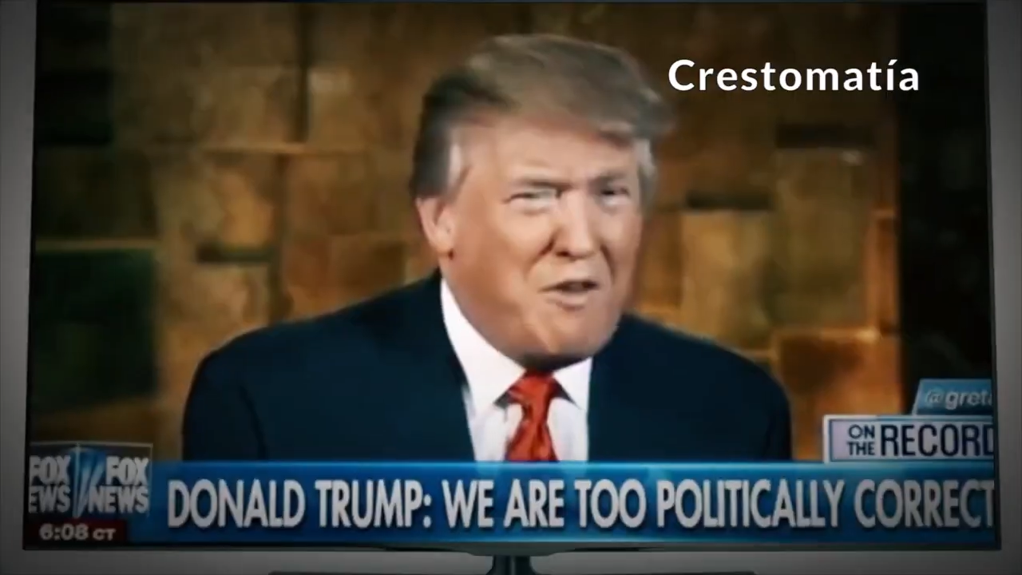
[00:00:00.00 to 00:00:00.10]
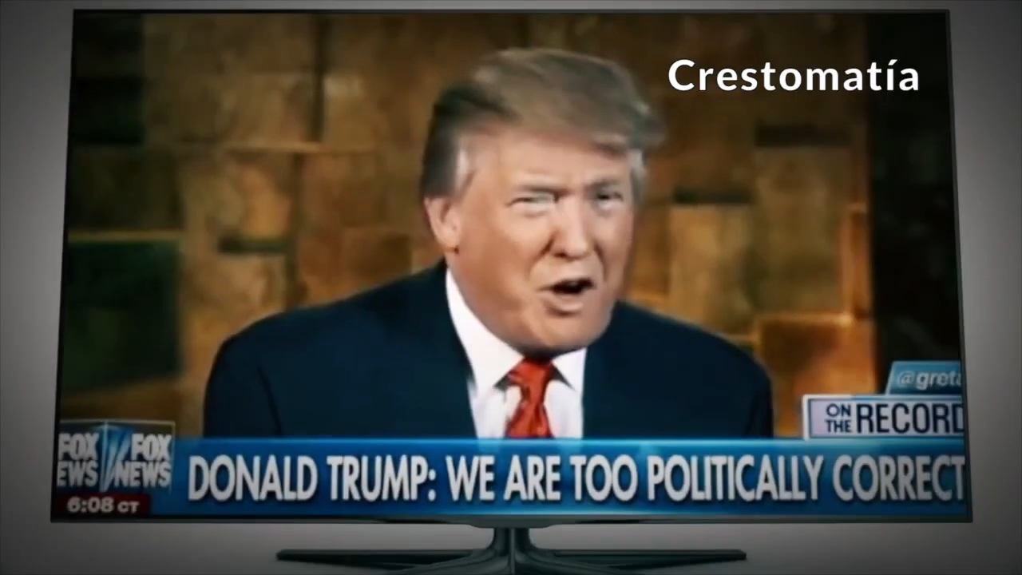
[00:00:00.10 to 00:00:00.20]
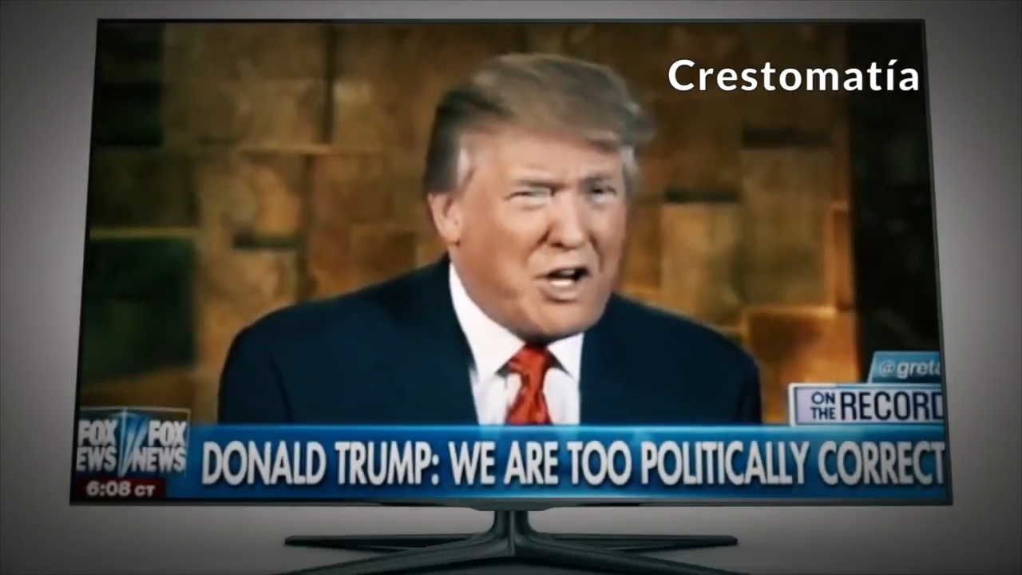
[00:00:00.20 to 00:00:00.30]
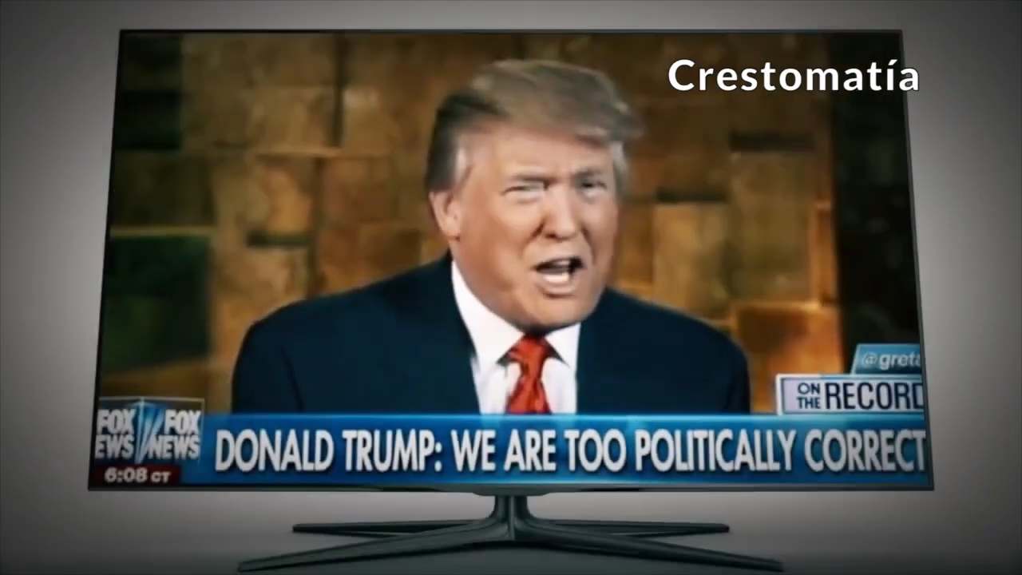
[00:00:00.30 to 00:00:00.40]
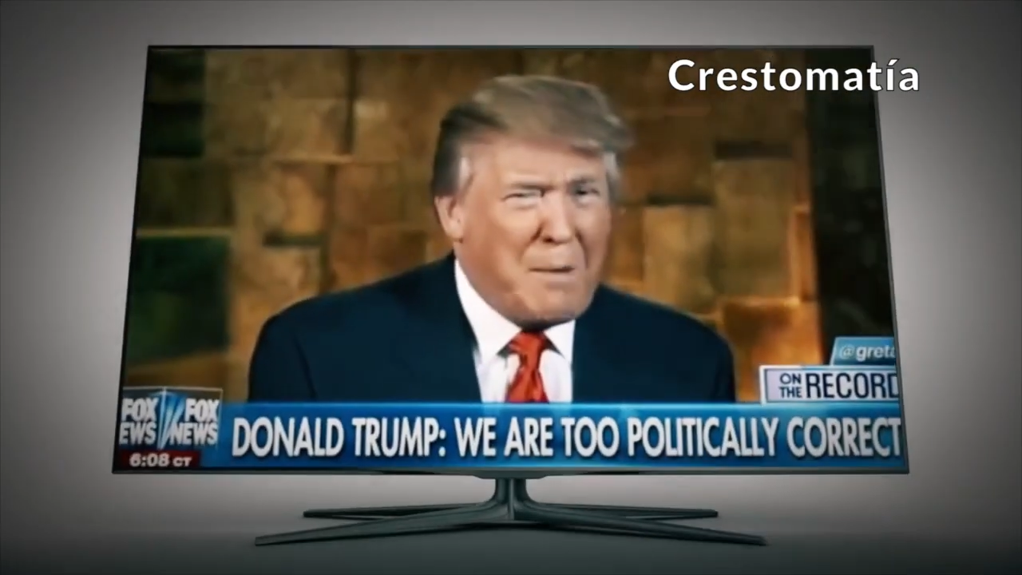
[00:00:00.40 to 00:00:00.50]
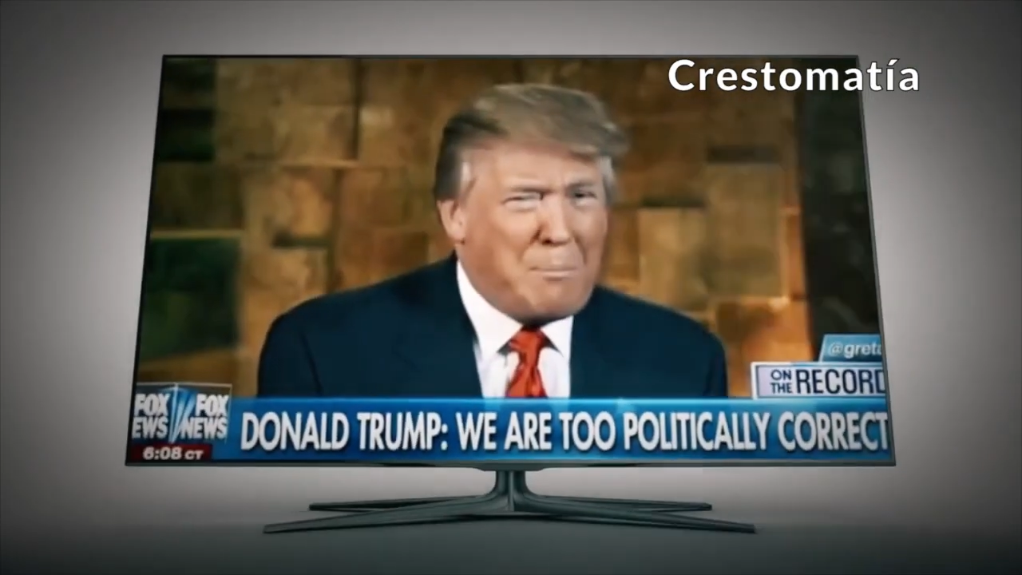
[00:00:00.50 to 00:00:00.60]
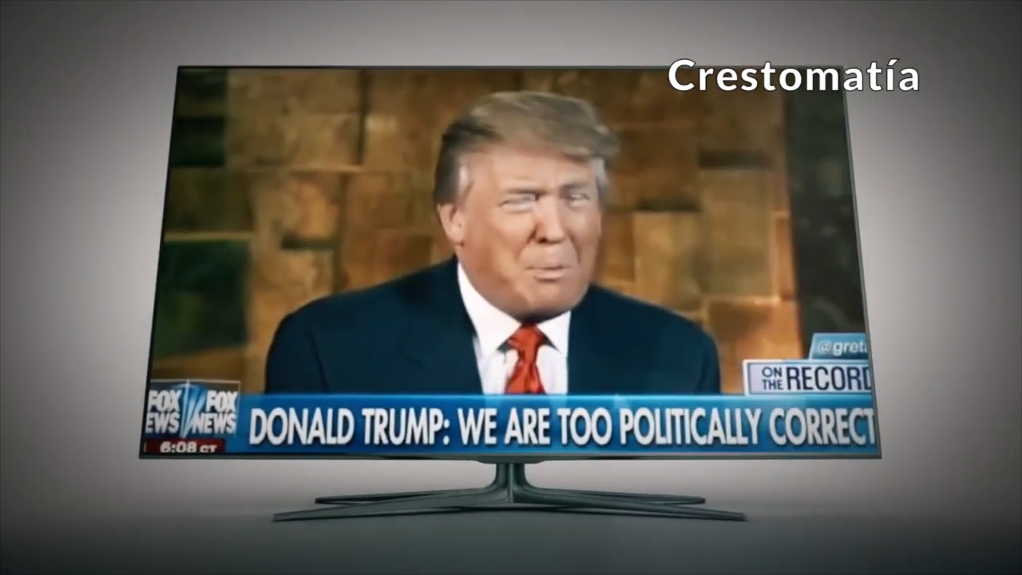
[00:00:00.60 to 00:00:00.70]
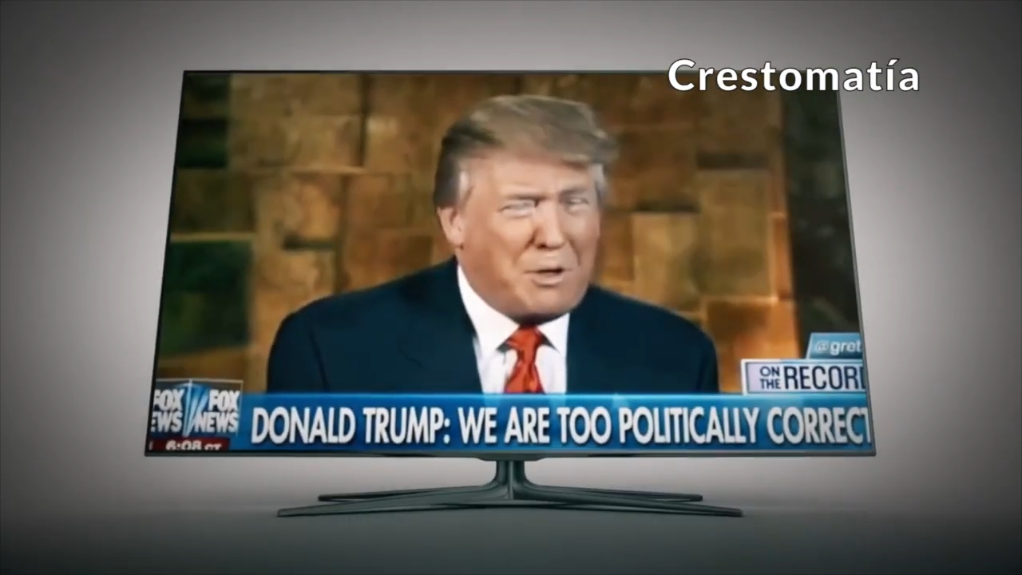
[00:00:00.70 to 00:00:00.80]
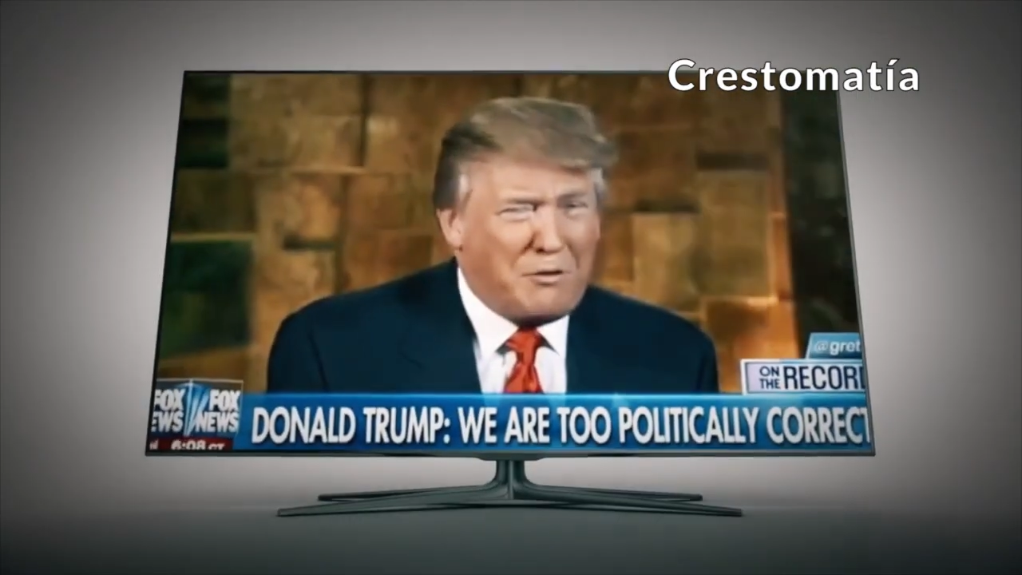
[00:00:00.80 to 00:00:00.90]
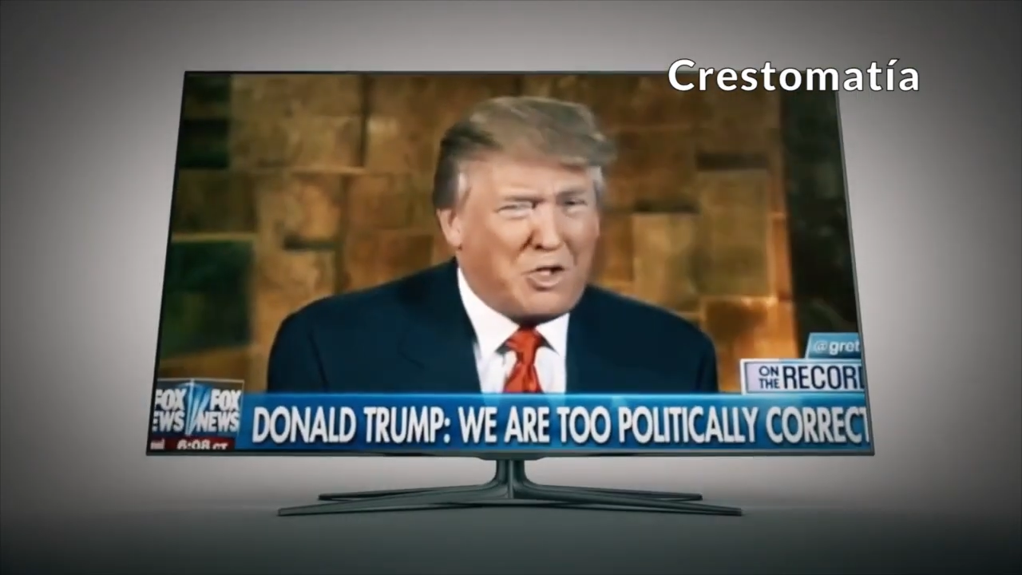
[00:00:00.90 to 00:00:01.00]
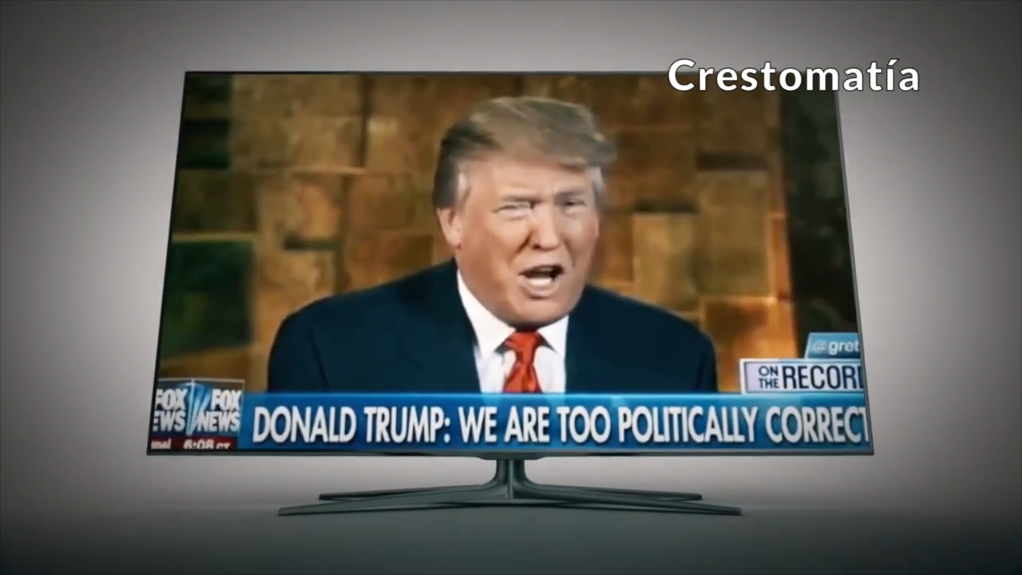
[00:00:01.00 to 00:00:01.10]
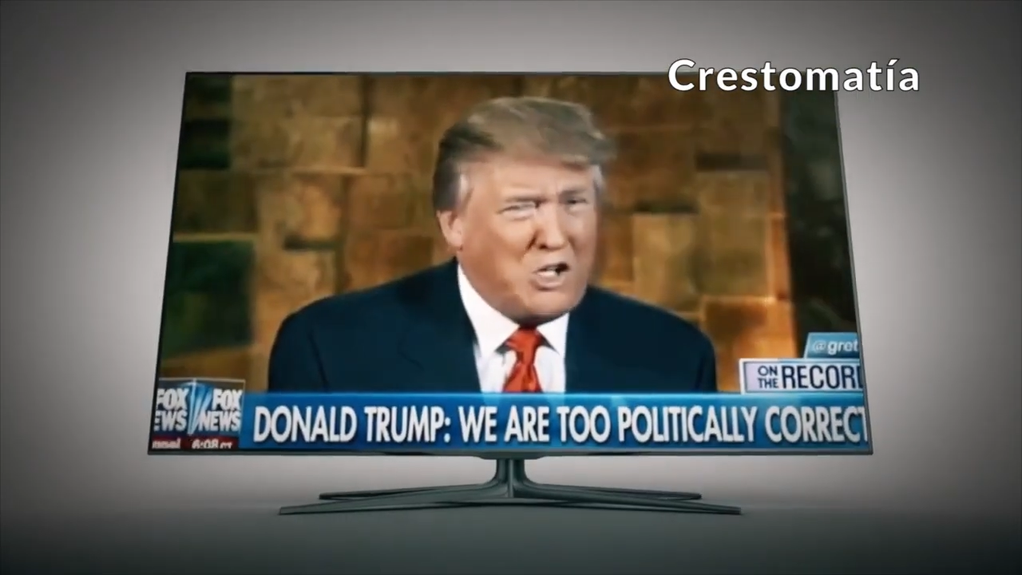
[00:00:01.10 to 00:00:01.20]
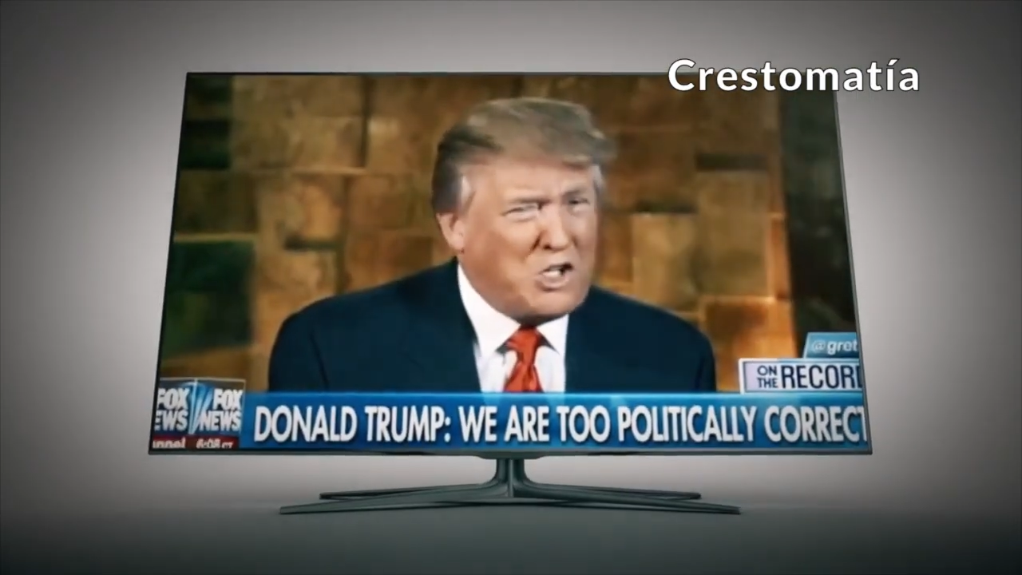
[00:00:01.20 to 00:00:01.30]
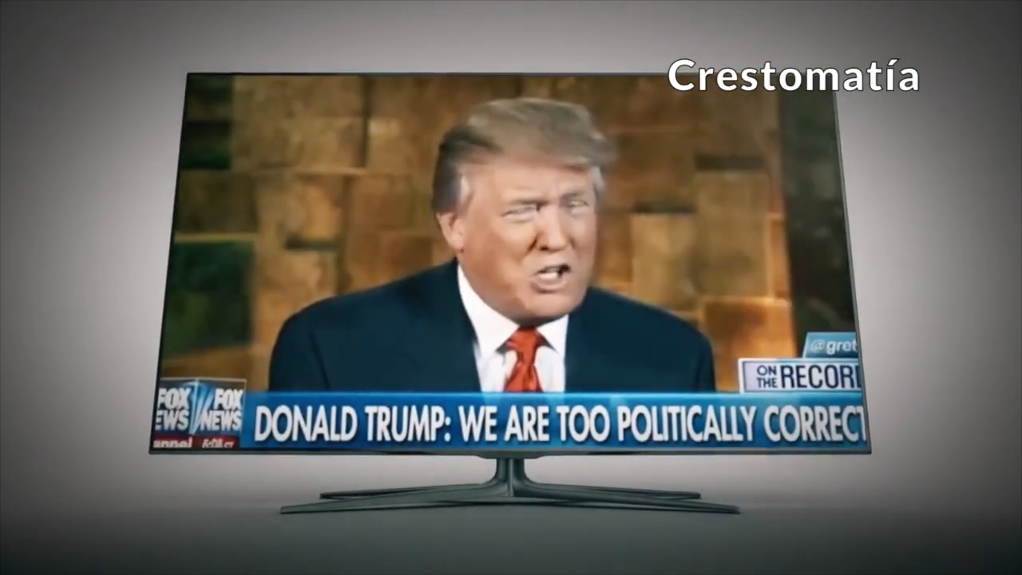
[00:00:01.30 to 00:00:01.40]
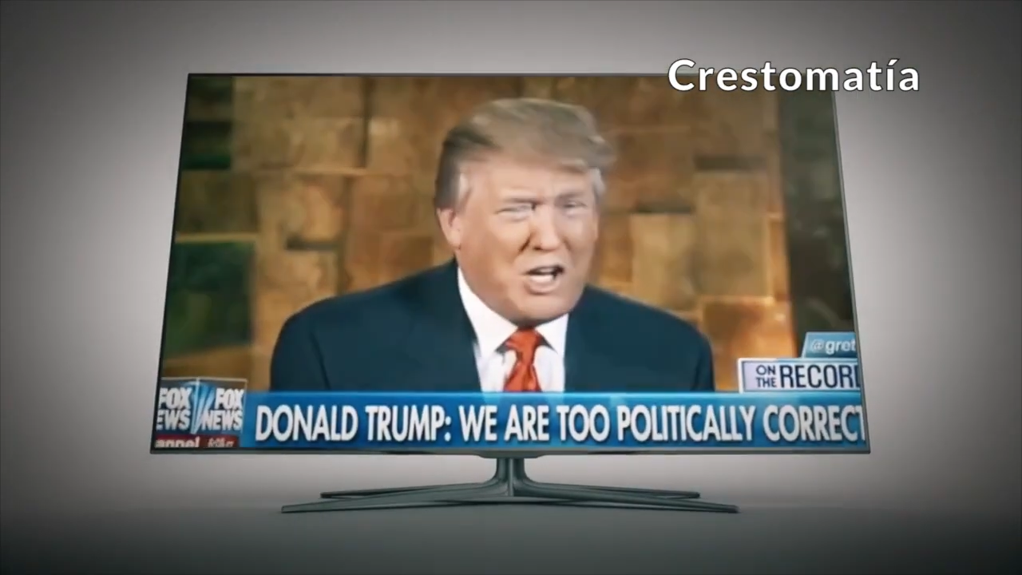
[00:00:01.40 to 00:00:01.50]
I'm very capable of
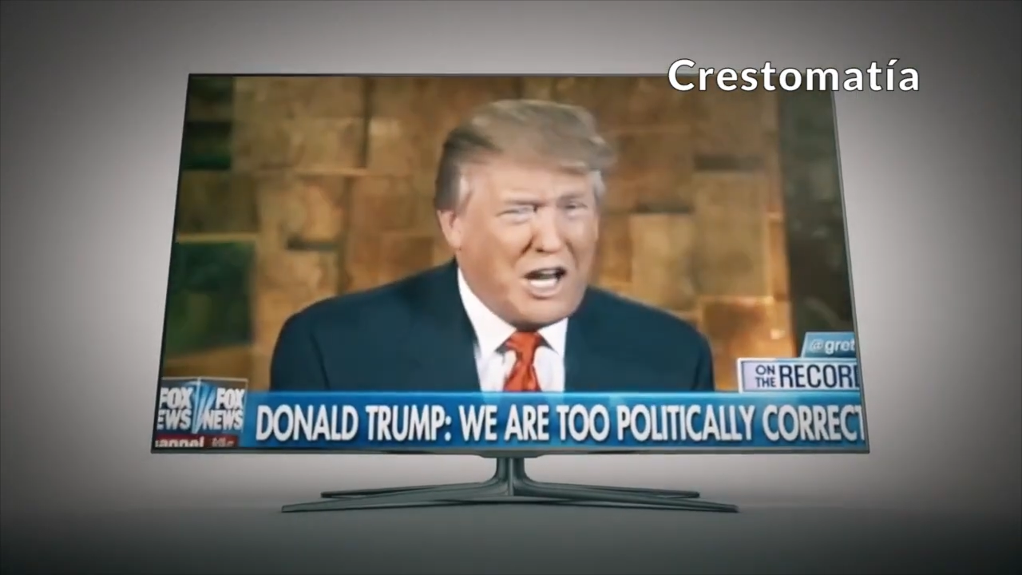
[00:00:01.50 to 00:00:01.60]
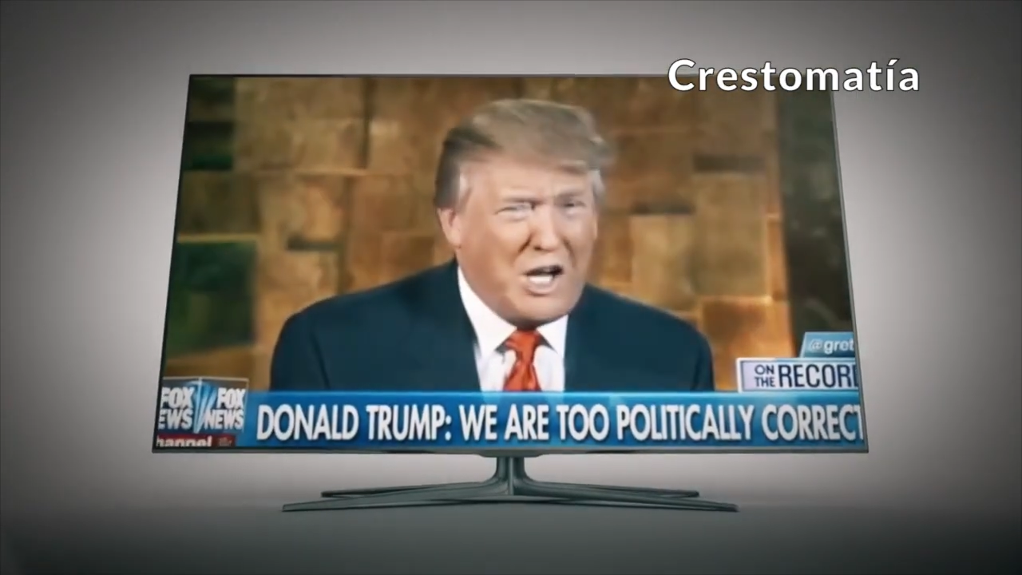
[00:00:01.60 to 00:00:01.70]
changing